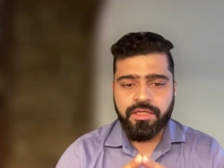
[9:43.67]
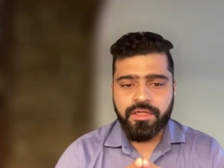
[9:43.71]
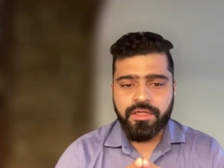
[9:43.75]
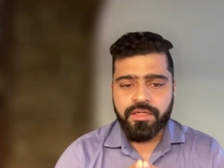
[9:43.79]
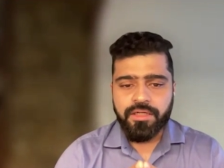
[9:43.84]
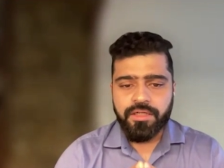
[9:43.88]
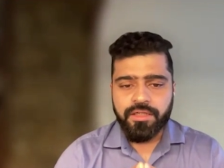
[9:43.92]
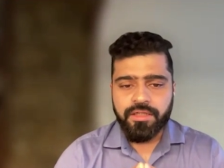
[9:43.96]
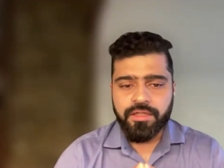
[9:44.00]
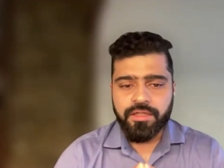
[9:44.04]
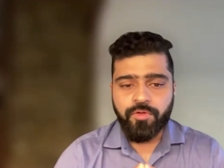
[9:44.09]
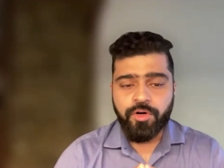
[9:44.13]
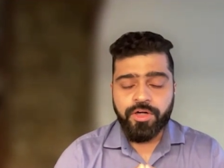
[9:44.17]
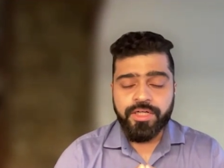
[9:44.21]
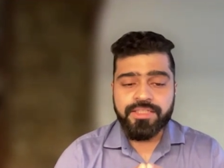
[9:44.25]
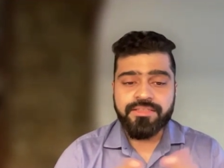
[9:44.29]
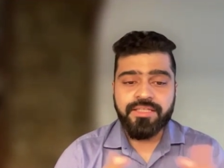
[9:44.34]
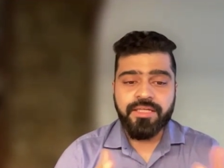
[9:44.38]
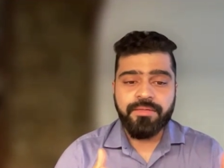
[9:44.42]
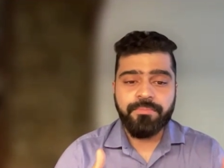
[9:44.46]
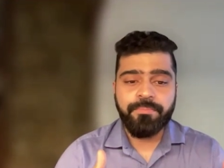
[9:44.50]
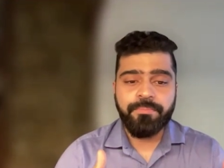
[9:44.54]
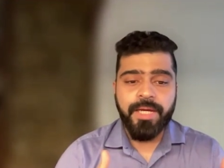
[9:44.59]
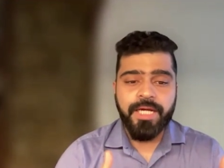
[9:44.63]
What
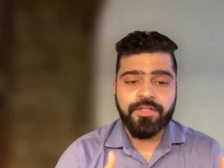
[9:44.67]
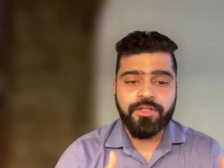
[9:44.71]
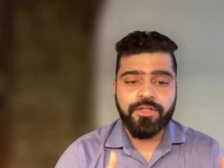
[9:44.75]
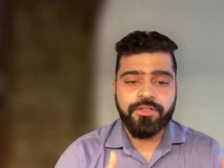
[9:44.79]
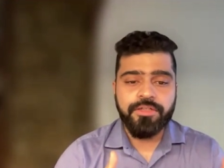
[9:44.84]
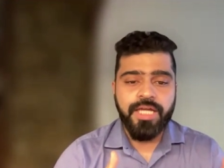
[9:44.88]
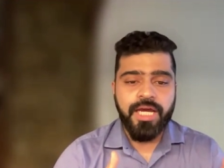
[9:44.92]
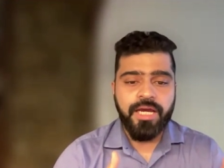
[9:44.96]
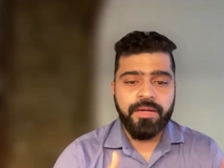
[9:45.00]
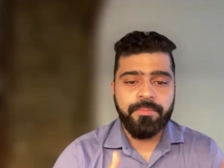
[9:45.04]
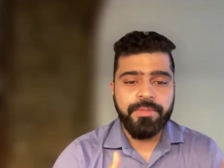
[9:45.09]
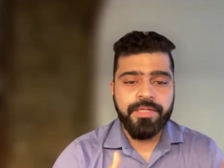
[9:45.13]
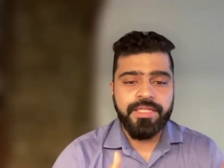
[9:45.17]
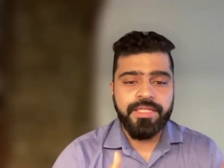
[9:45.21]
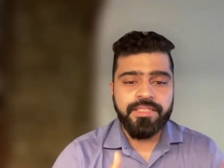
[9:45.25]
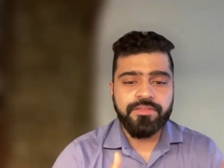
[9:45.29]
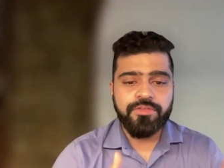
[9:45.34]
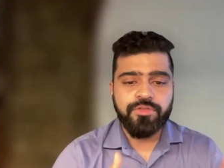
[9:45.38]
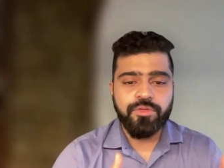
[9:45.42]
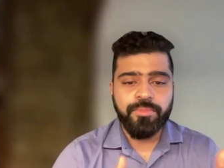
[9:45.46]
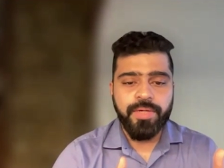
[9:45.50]
is the impact on diabetes?